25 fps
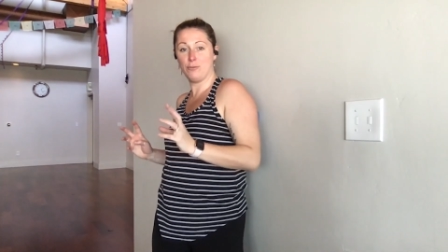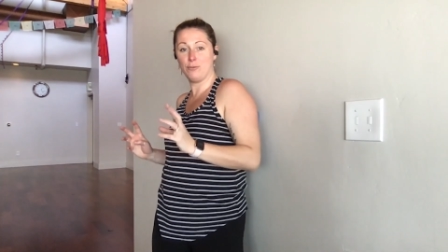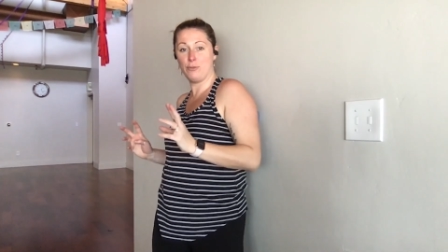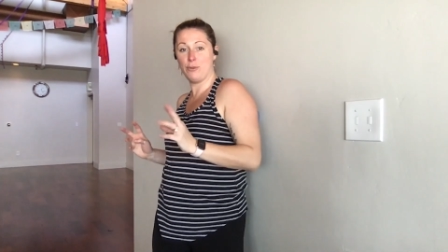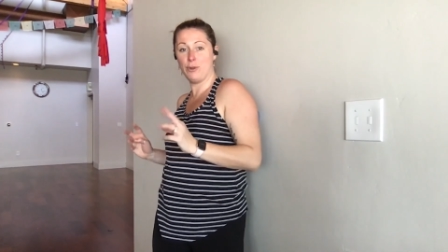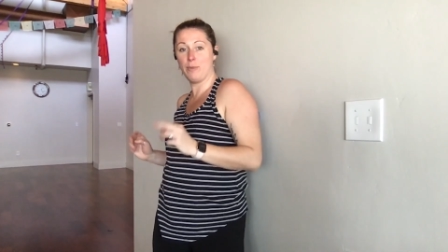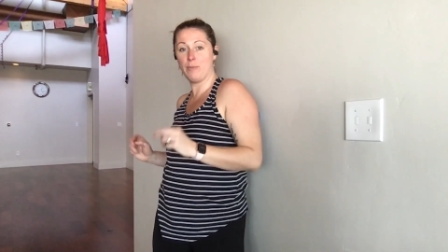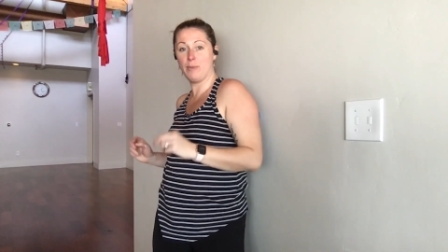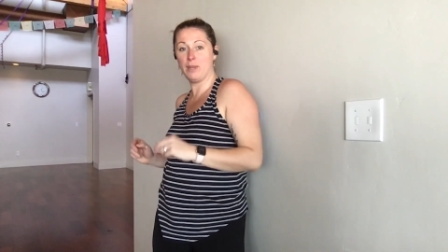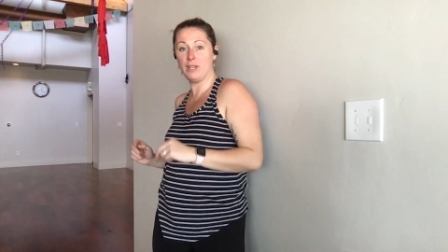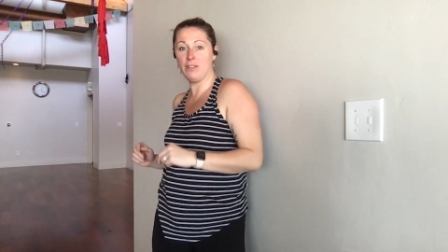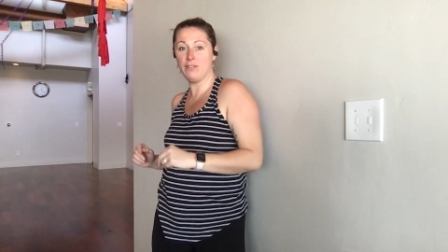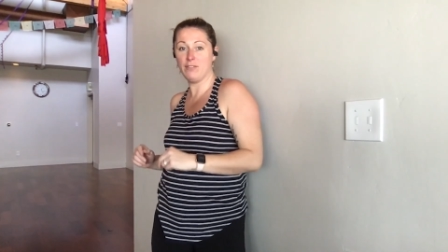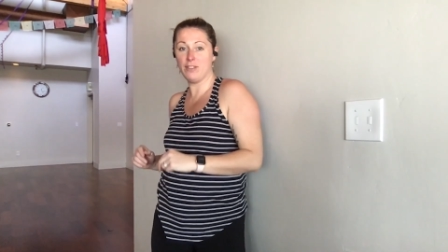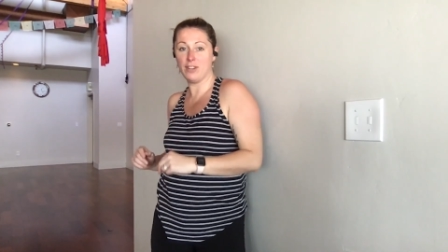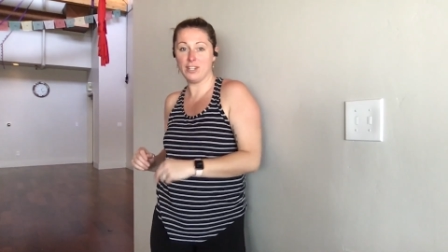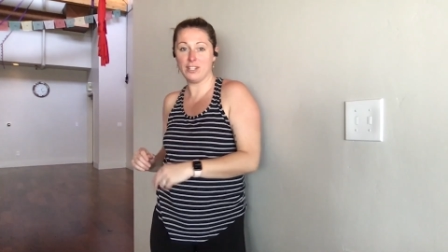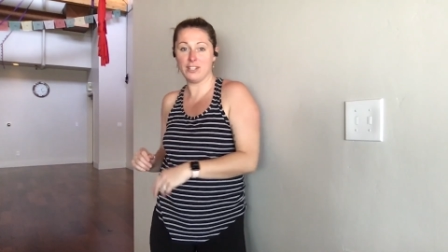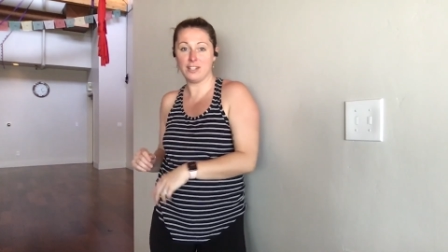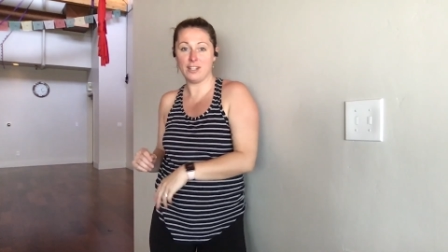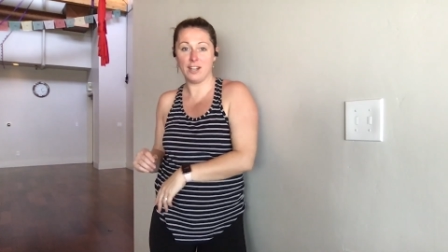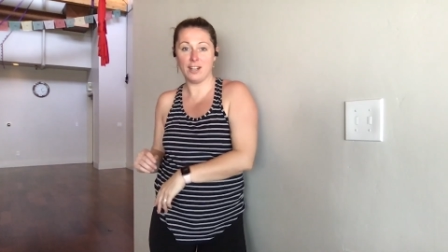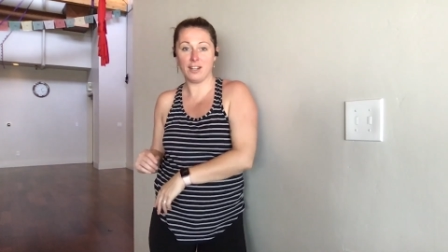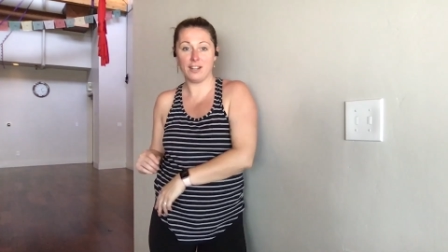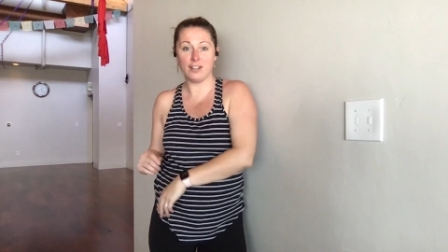
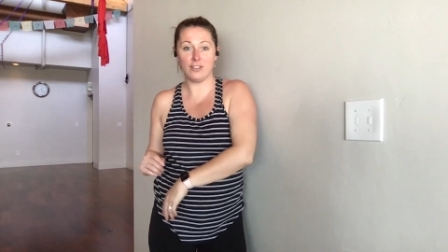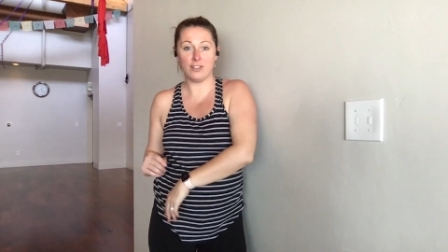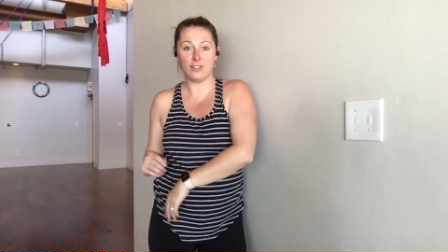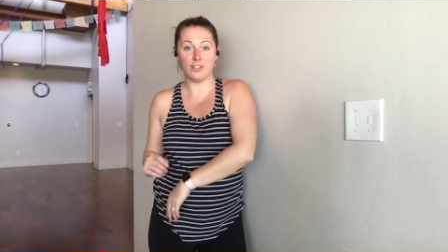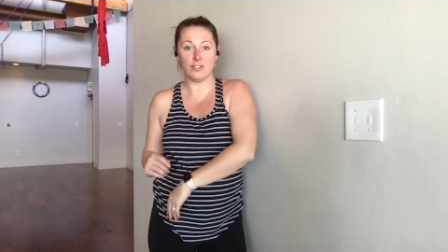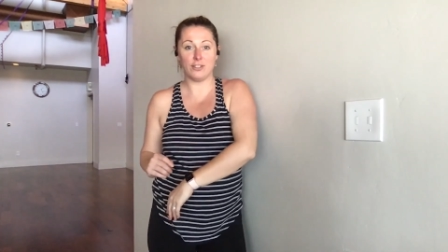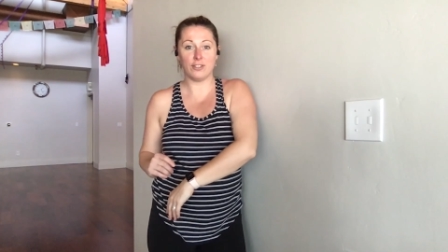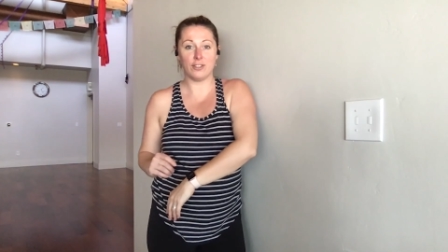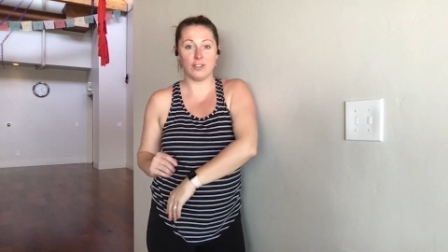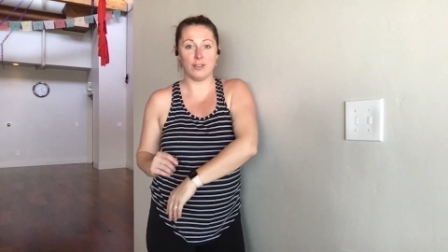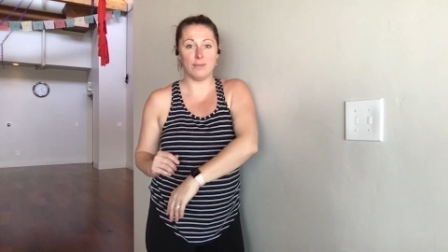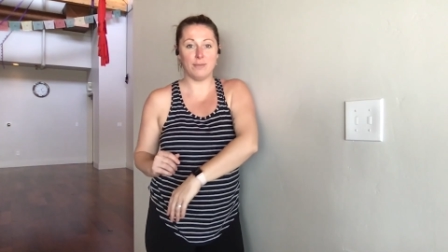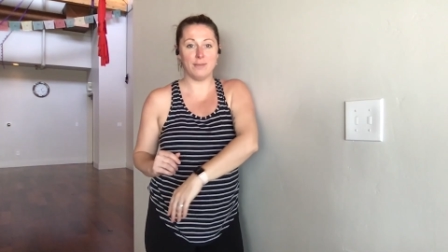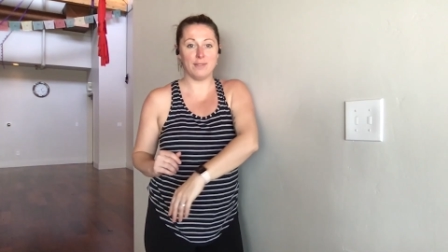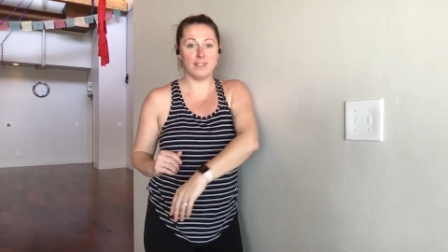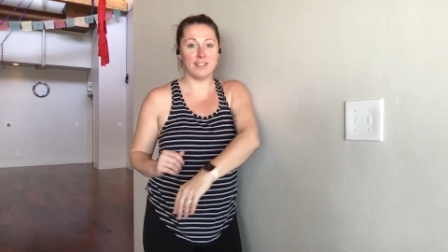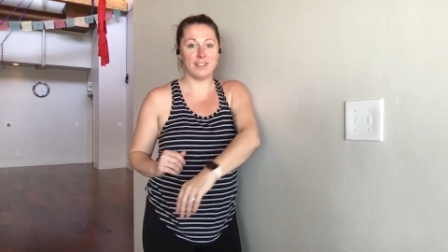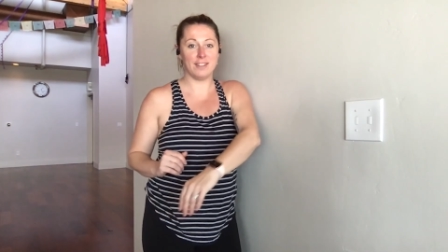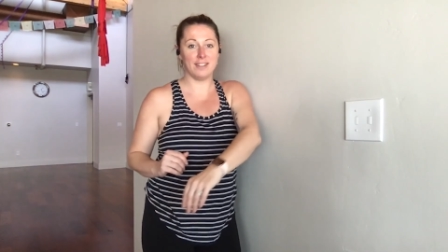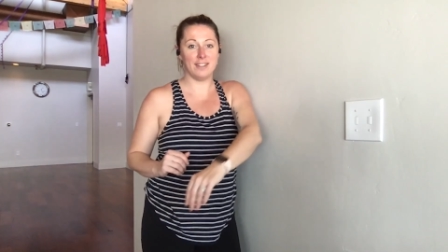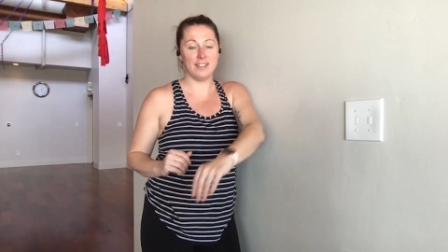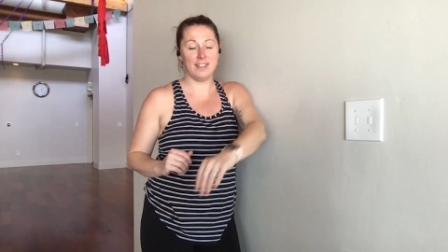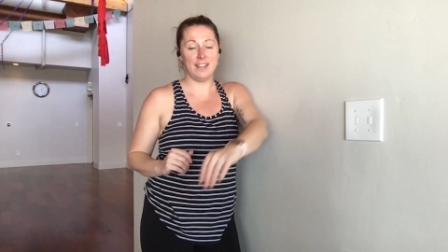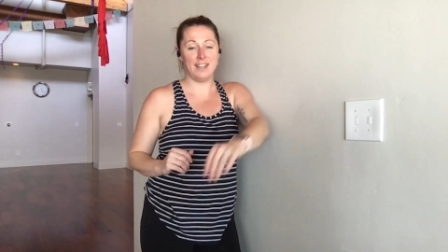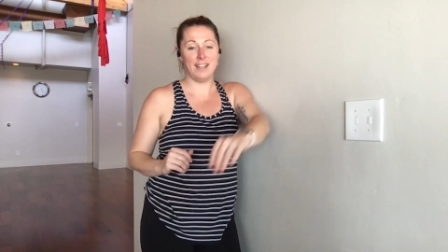very technical term,
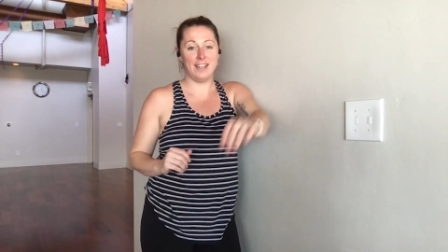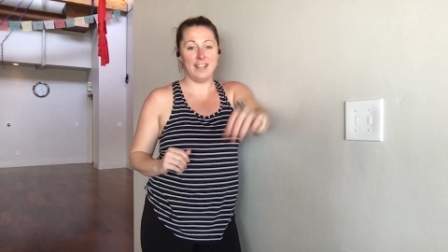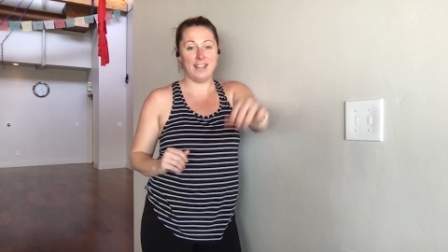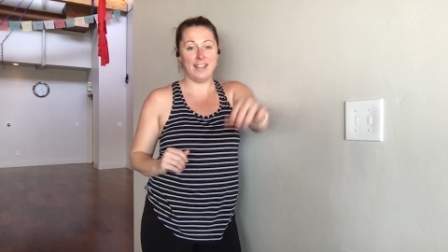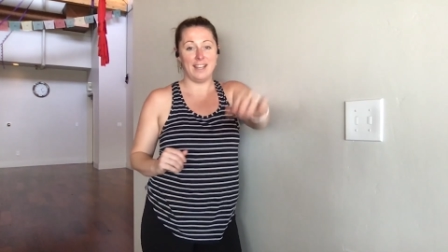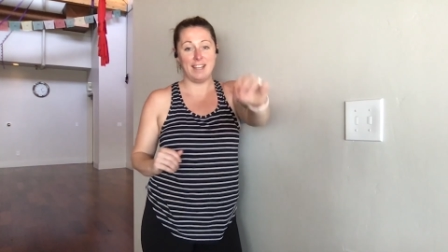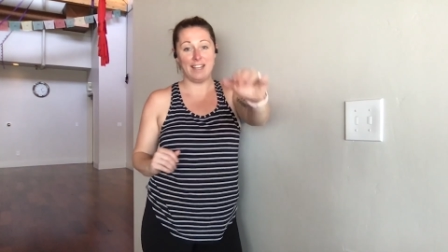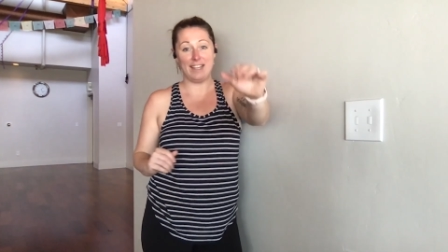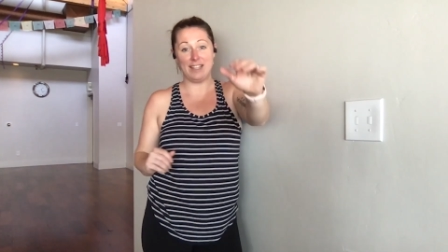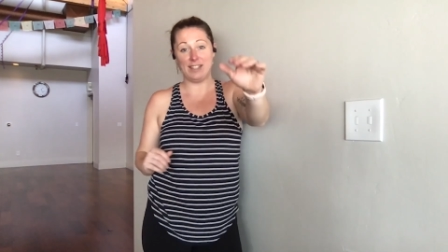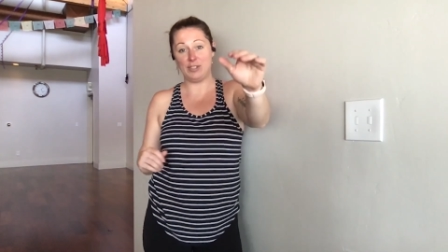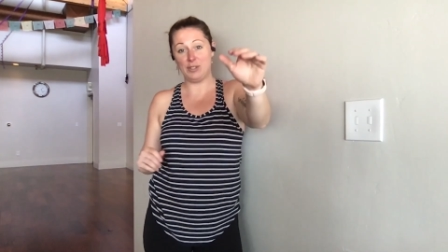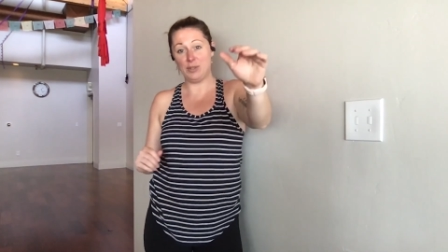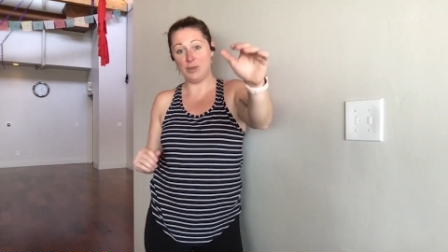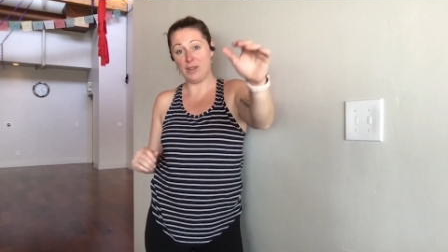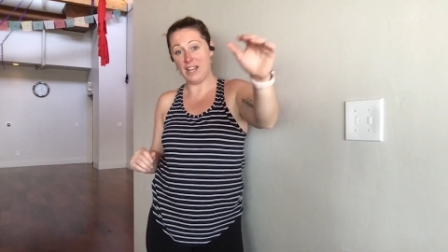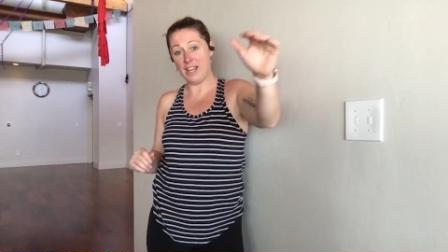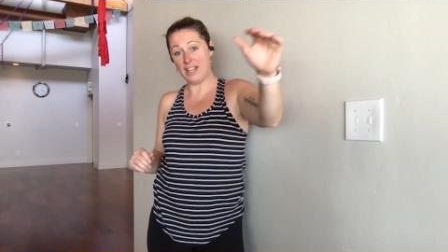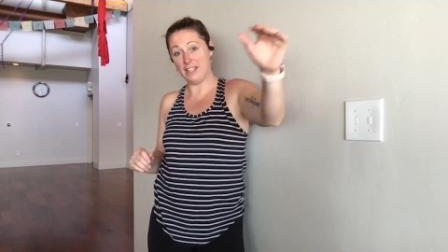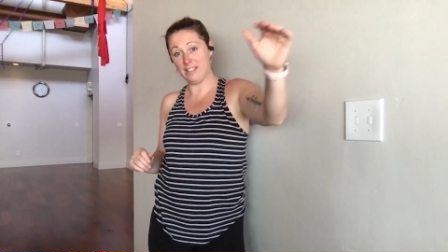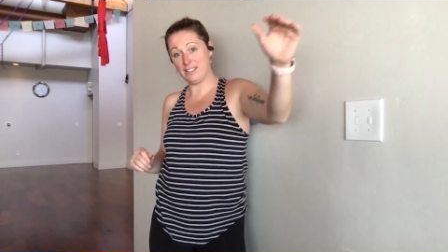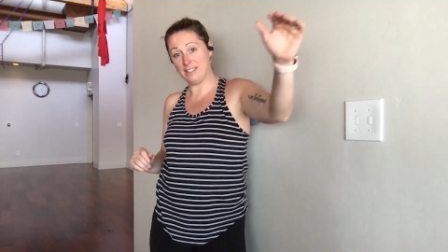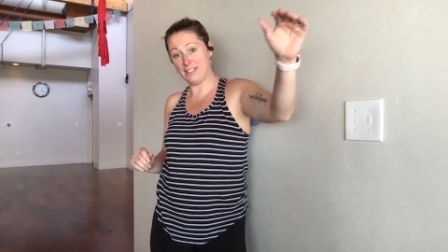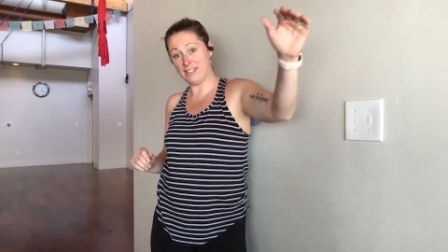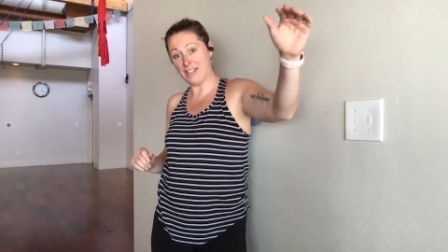as you
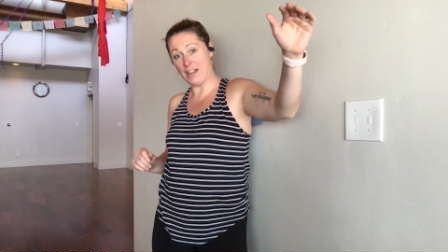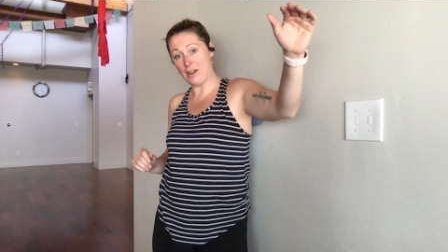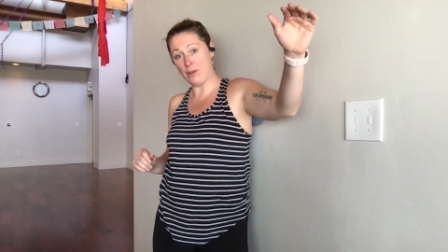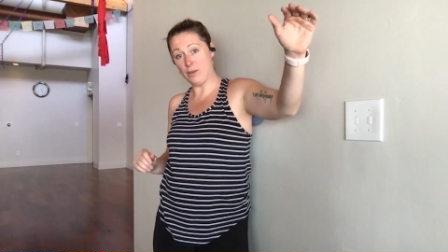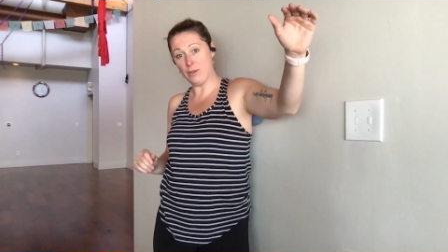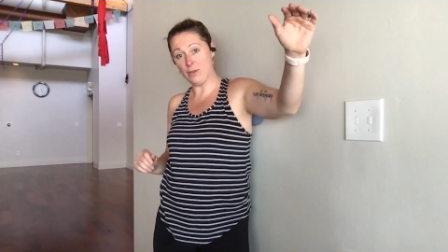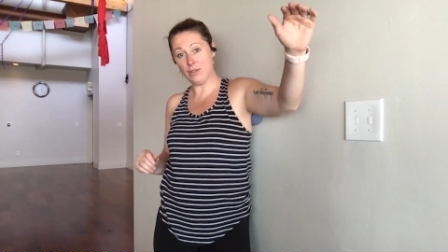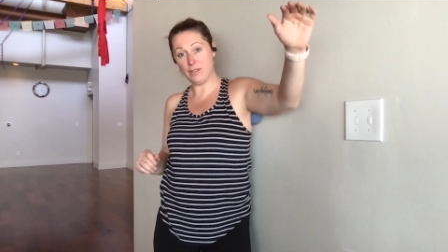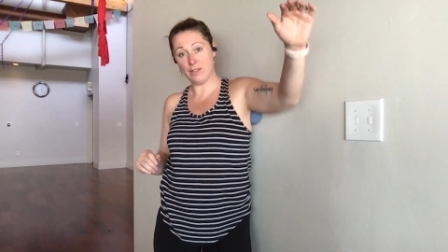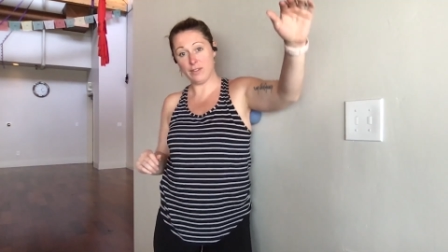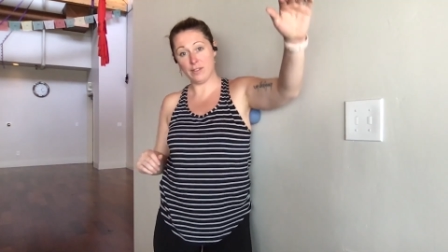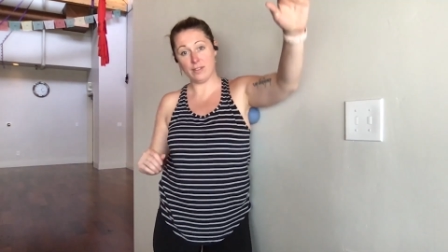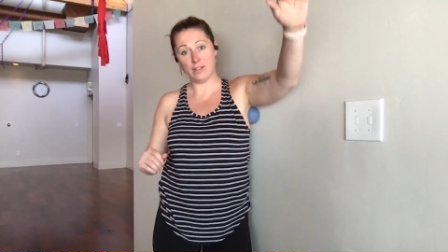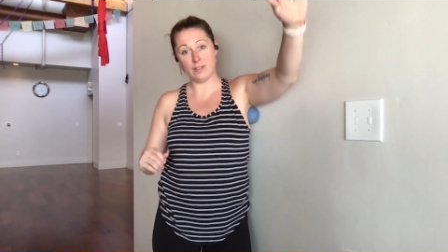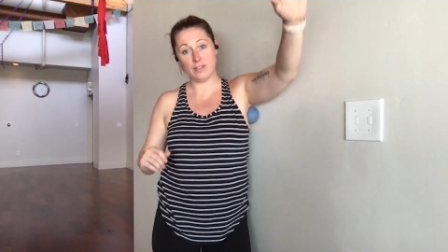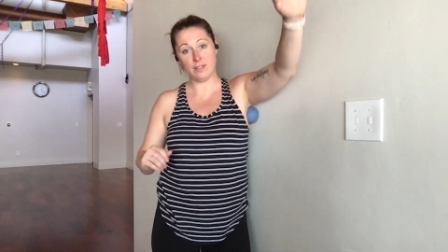head south,